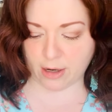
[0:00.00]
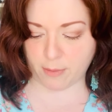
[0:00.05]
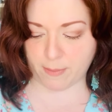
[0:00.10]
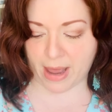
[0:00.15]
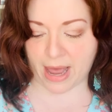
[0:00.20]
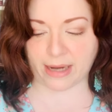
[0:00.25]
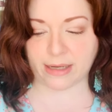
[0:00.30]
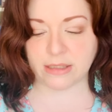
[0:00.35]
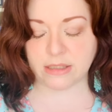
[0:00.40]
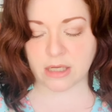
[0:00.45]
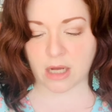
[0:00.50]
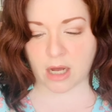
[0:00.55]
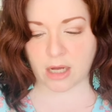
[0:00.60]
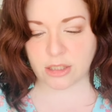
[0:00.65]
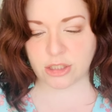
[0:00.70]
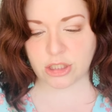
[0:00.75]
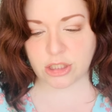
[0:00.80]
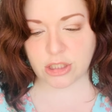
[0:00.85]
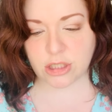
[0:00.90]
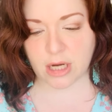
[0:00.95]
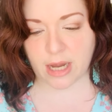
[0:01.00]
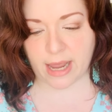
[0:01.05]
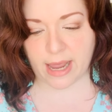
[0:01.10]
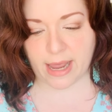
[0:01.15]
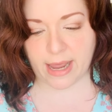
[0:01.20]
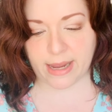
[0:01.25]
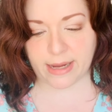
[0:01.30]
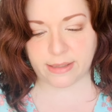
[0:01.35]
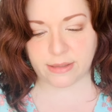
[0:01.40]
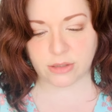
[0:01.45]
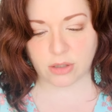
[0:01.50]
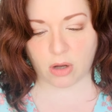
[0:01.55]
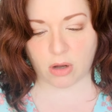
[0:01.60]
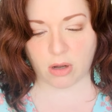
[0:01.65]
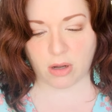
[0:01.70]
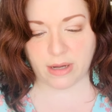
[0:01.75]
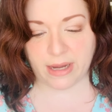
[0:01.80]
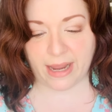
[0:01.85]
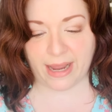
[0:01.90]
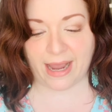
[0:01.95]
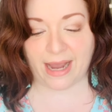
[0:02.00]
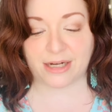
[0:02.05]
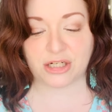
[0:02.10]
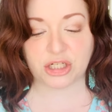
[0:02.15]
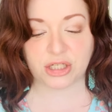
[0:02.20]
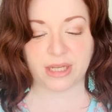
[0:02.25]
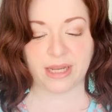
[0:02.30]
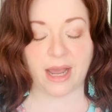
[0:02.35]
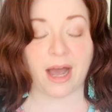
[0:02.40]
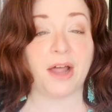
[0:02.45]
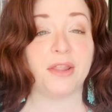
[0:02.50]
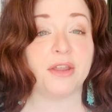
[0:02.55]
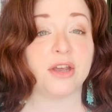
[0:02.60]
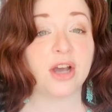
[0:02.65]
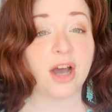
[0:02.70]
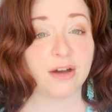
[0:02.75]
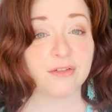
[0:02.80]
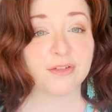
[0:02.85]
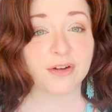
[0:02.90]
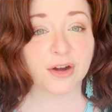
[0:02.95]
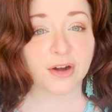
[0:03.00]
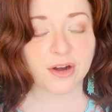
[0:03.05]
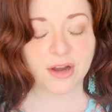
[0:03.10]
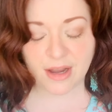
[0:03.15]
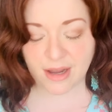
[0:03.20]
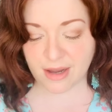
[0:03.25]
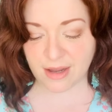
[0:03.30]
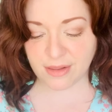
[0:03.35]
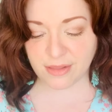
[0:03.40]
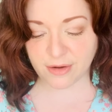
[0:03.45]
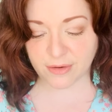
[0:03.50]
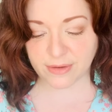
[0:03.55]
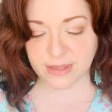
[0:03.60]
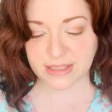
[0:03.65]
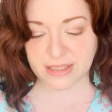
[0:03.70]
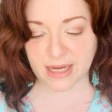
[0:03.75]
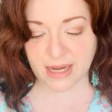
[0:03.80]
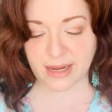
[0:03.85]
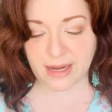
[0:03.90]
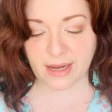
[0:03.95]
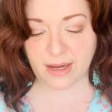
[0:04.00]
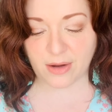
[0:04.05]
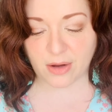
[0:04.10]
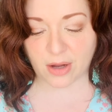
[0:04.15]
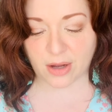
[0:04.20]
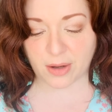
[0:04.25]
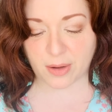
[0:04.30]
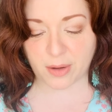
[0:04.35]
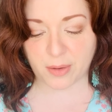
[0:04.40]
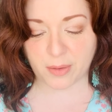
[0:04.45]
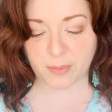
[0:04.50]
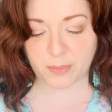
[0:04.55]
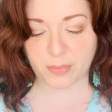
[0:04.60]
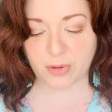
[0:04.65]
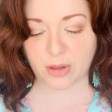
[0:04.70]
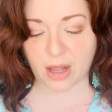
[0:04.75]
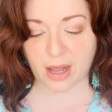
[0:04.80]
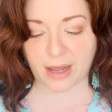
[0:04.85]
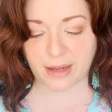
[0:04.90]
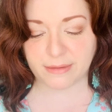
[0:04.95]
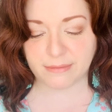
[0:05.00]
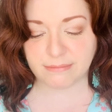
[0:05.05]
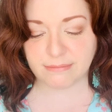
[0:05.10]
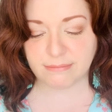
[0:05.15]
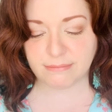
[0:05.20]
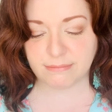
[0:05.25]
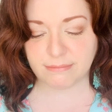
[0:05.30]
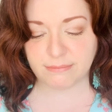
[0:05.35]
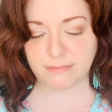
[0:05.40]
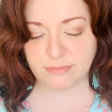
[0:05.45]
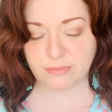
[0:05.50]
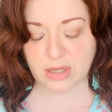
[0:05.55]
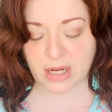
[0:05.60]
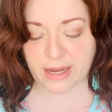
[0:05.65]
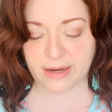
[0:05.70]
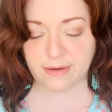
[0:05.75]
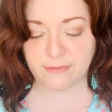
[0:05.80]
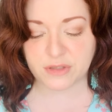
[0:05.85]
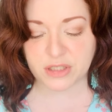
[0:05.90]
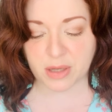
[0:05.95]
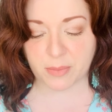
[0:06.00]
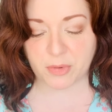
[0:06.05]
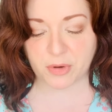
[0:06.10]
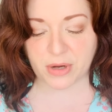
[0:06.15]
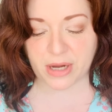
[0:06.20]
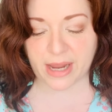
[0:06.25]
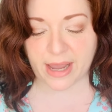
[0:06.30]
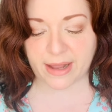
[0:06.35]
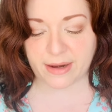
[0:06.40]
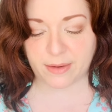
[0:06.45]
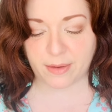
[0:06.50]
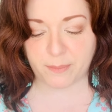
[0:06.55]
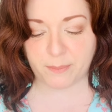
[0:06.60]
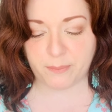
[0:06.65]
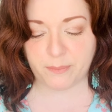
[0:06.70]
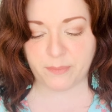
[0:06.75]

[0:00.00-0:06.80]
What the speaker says: McIntosh. And actually on the cover, there is a plot kind of summary and